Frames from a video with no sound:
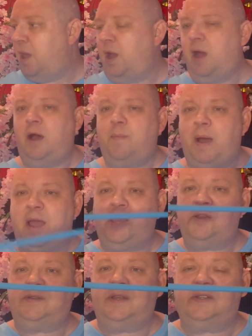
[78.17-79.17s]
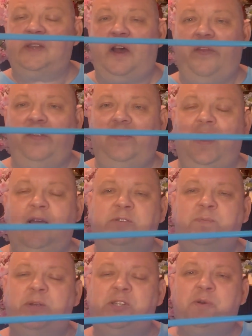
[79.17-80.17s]
I use this all the time,
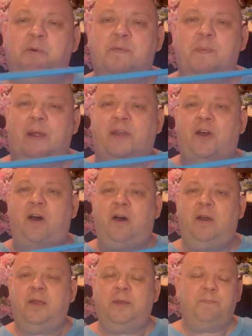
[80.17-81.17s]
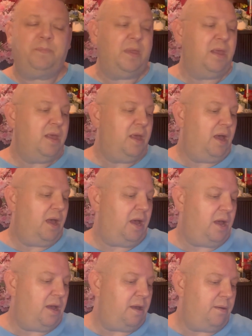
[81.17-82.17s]
especially with my dog.
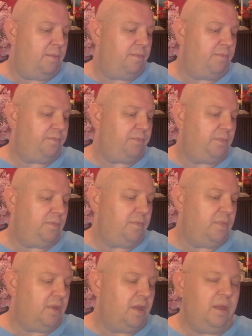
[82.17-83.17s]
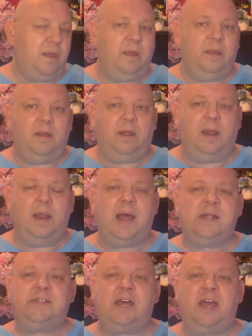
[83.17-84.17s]
A
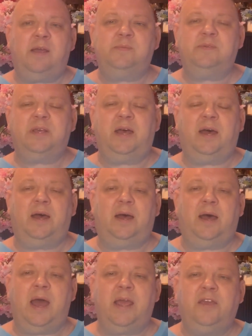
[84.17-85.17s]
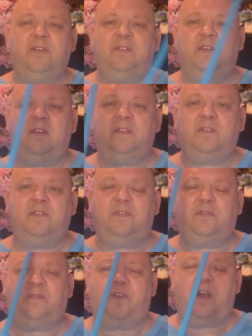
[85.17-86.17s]
lot of times I use this
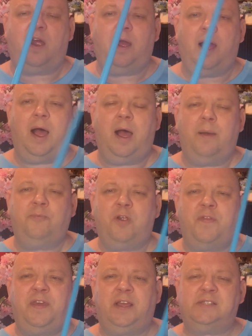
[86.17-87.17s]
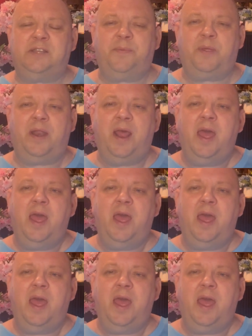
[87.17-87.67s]
for, I'm trying to think of something,